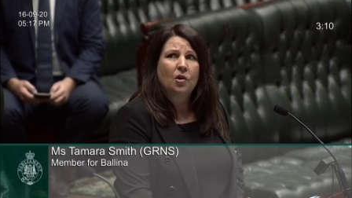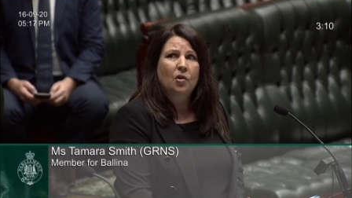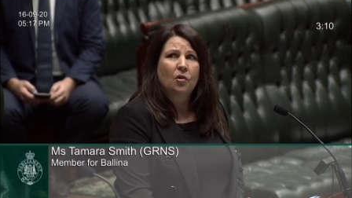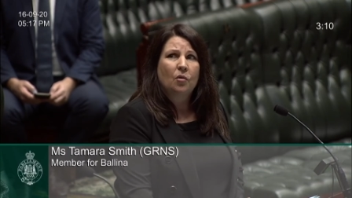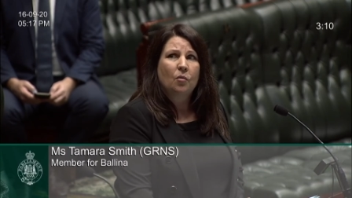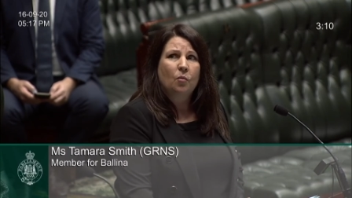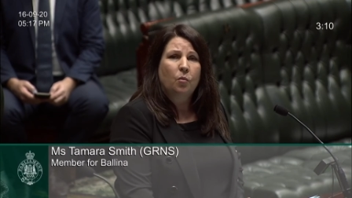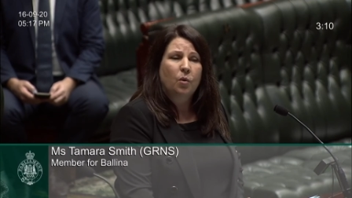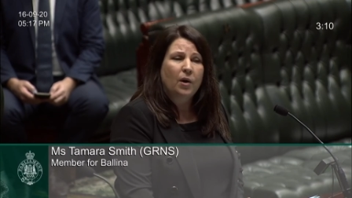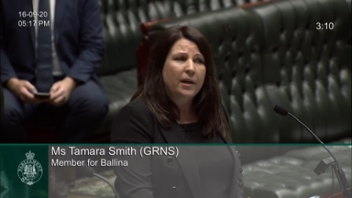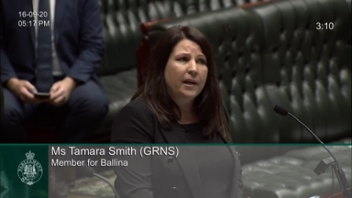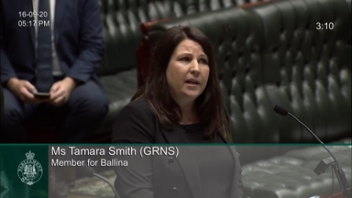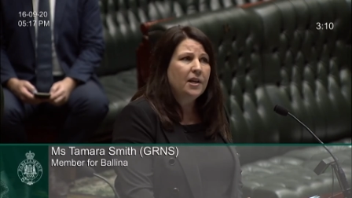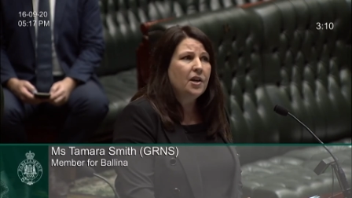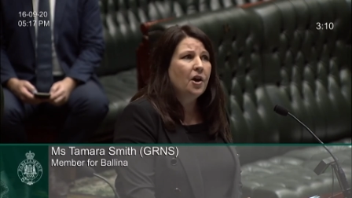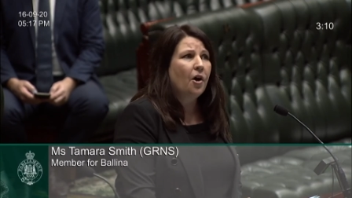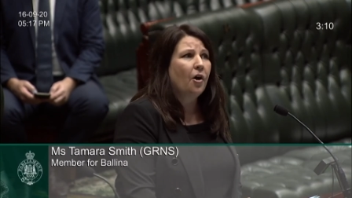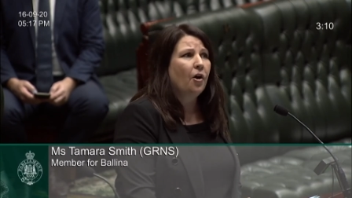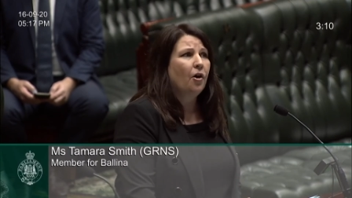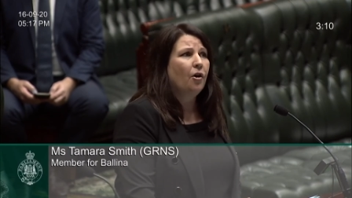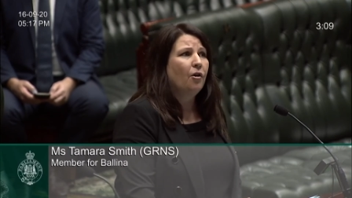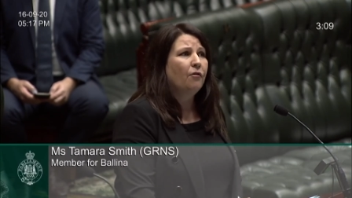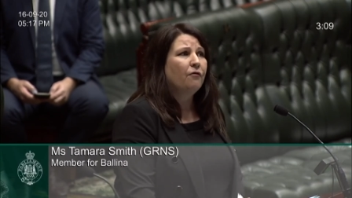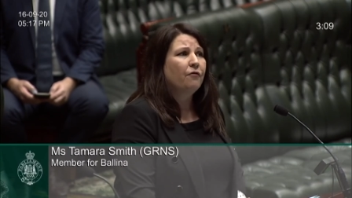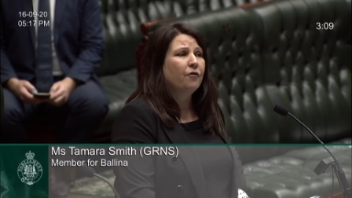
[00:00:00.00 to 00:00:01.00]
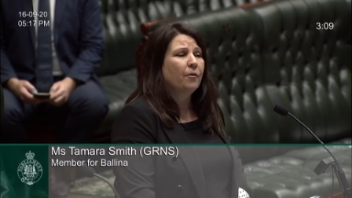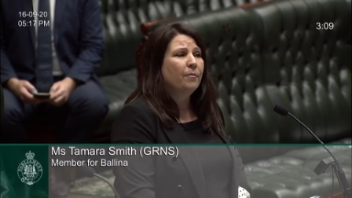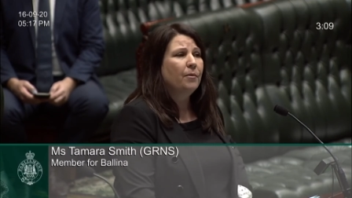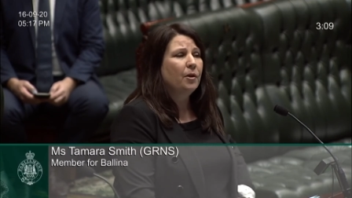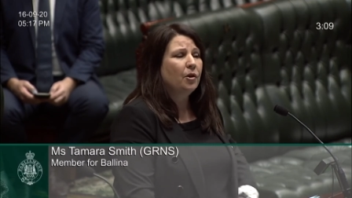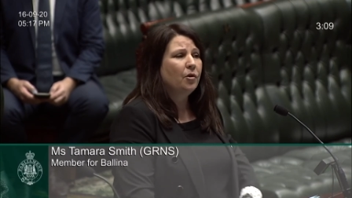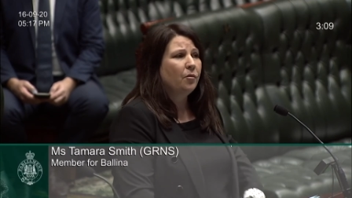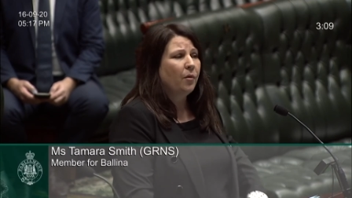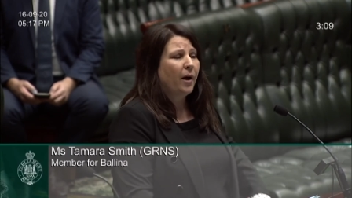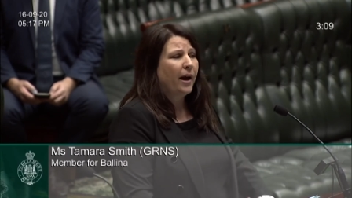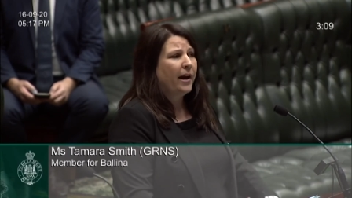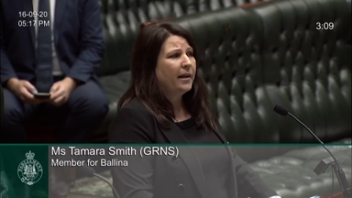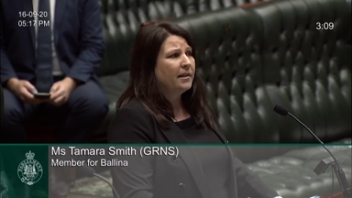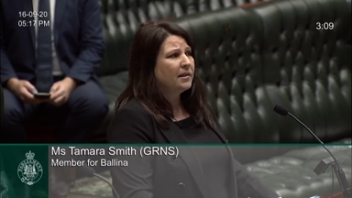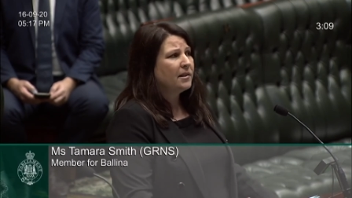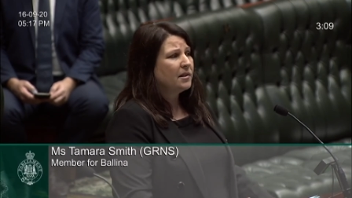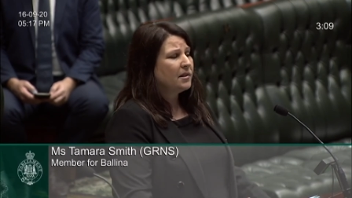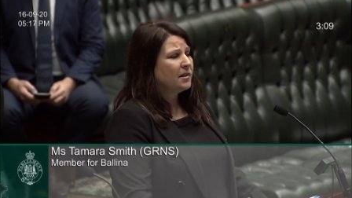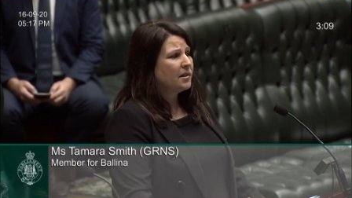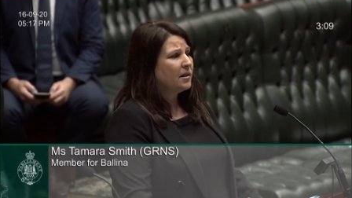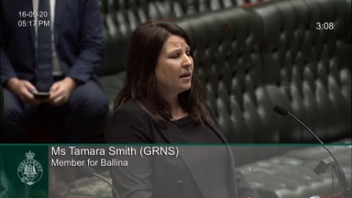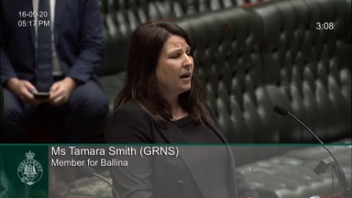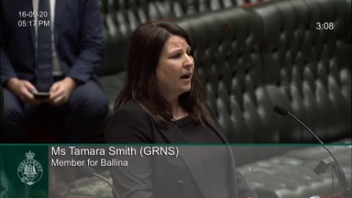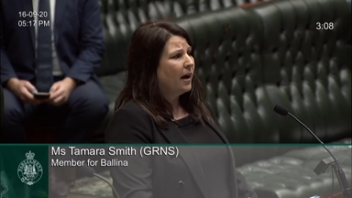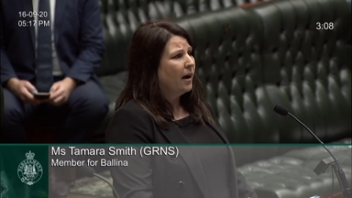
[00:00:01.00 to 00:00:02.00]
we know from the
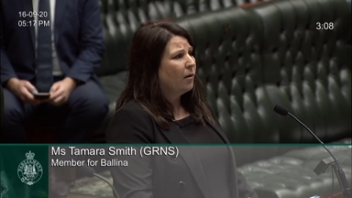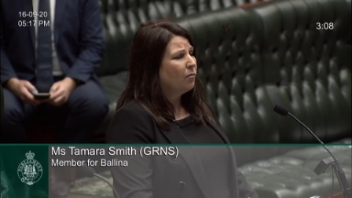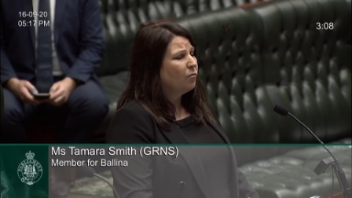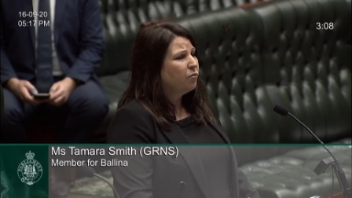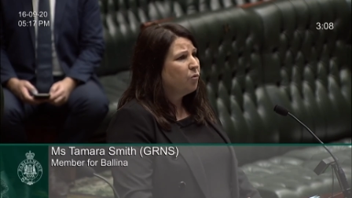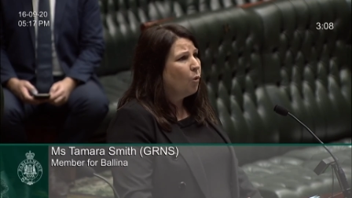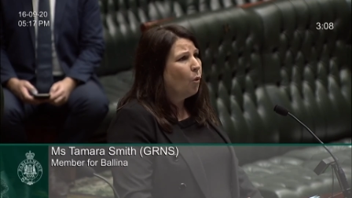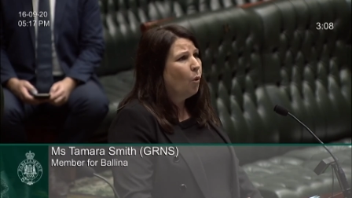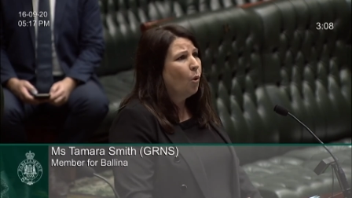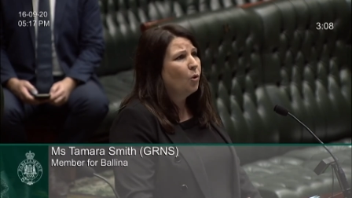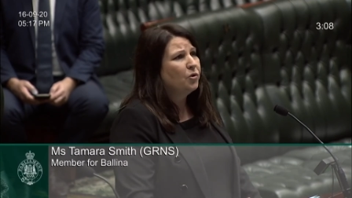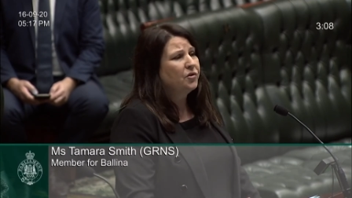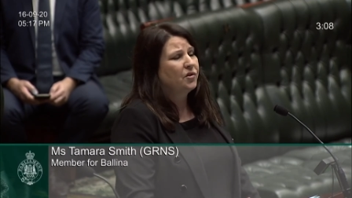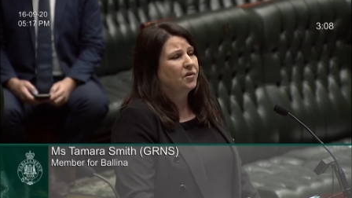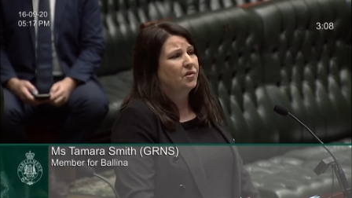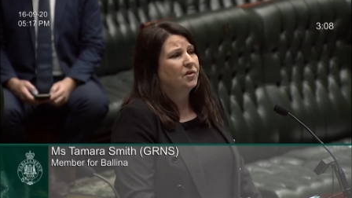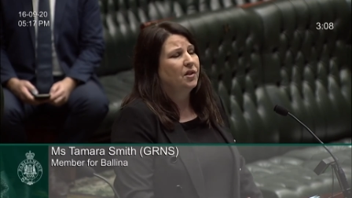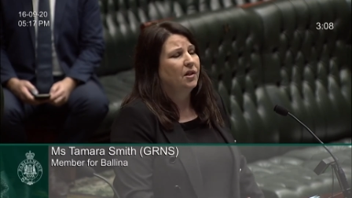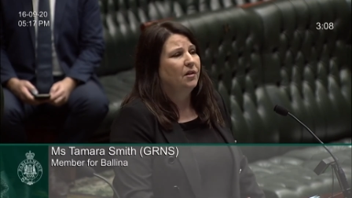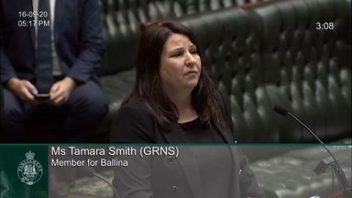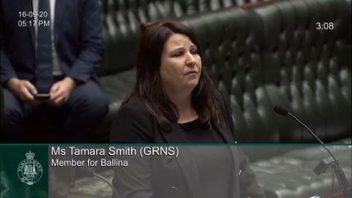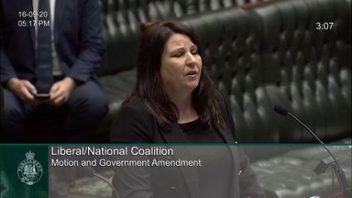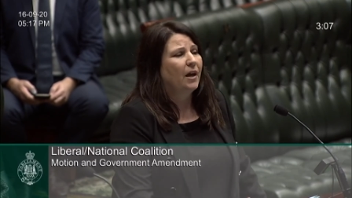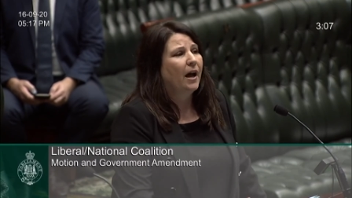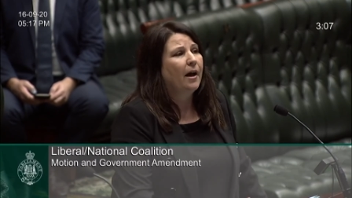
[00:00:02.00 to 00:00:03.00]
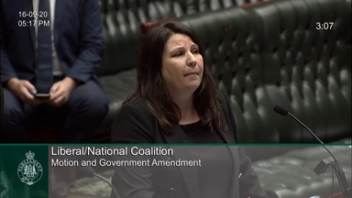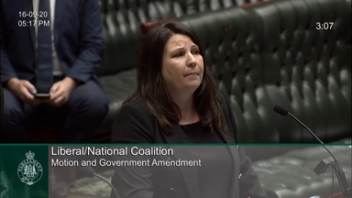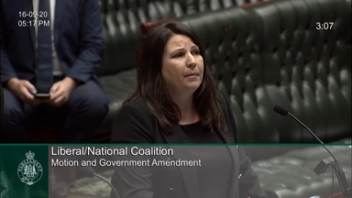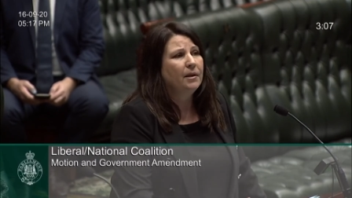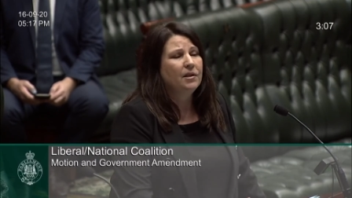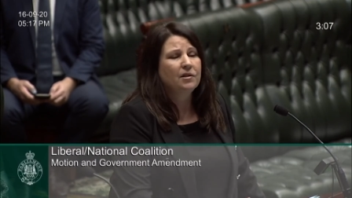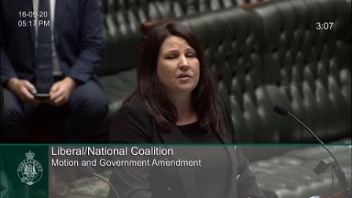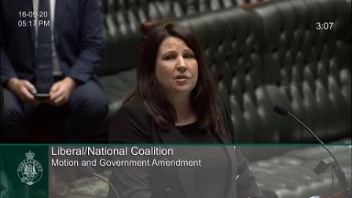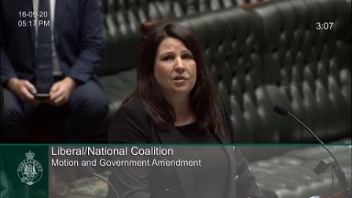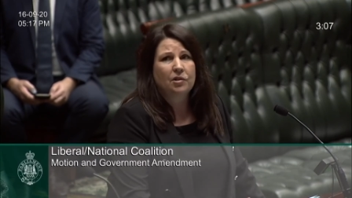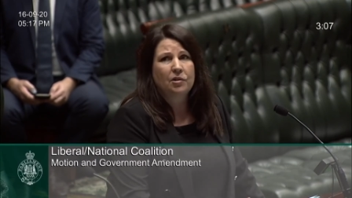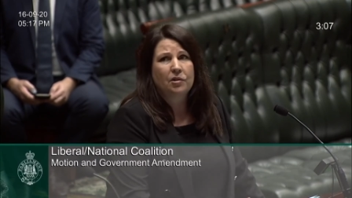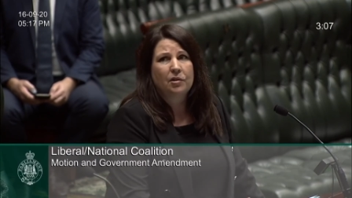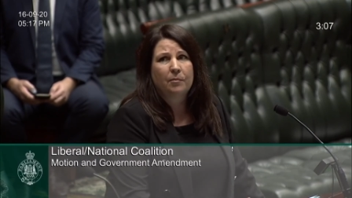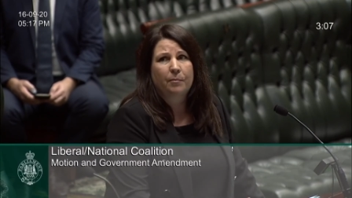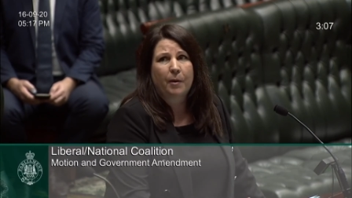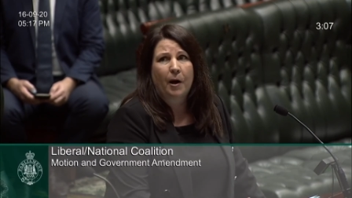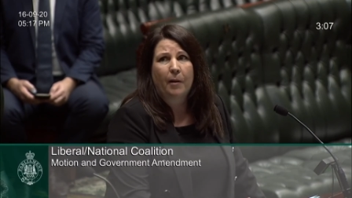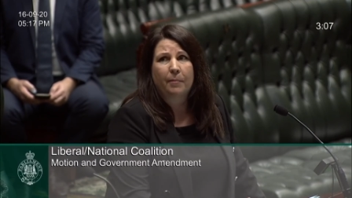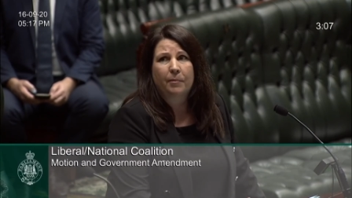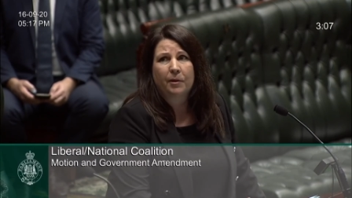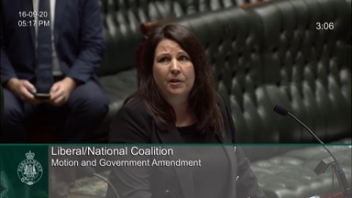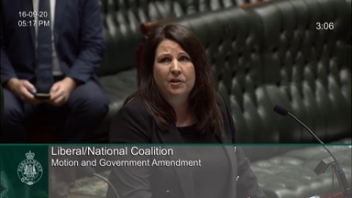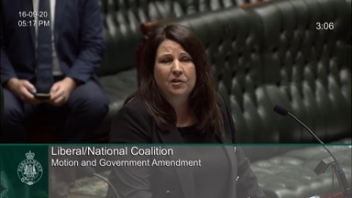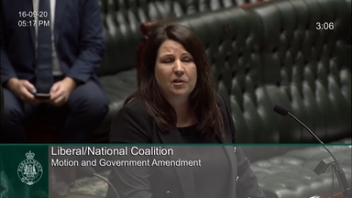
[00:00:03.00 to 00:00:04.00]
grants uh, rorts that have come into the
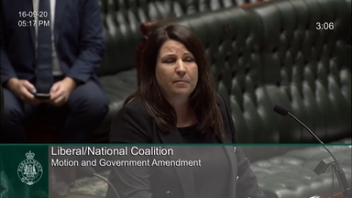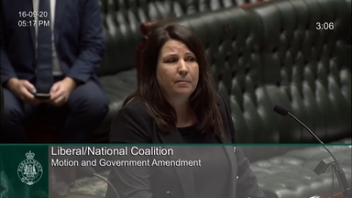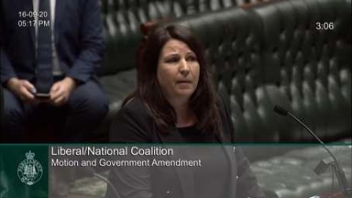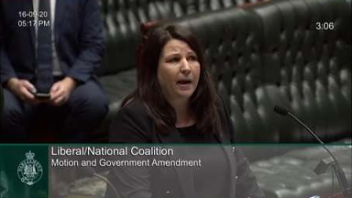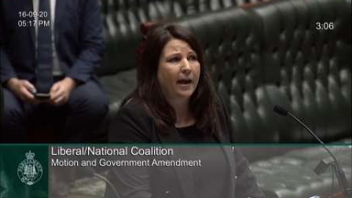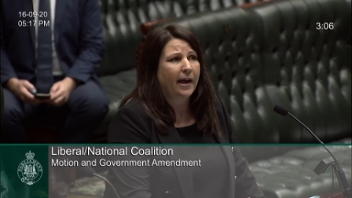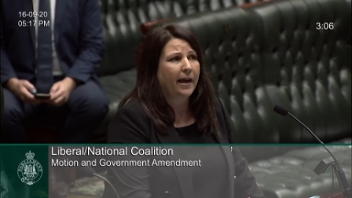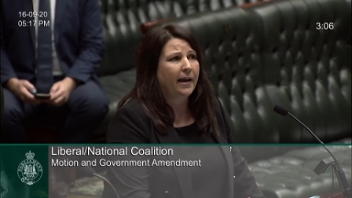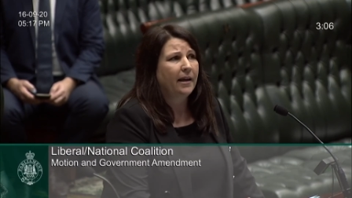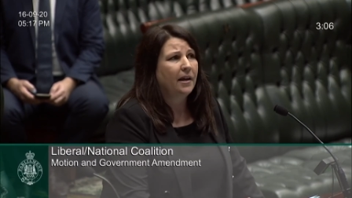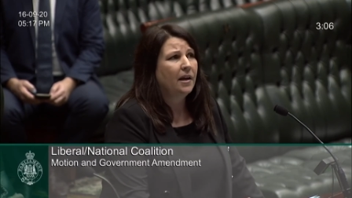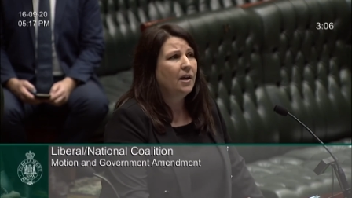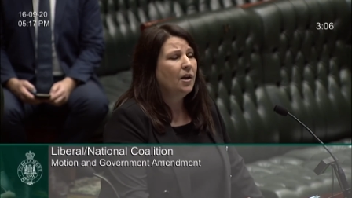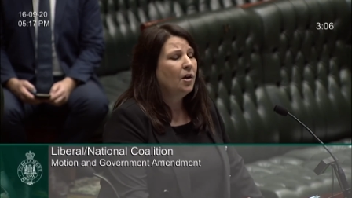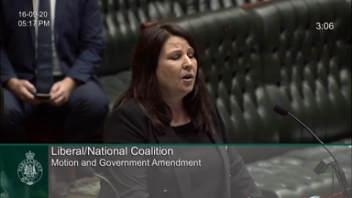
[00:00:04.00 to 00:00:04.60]
public domain,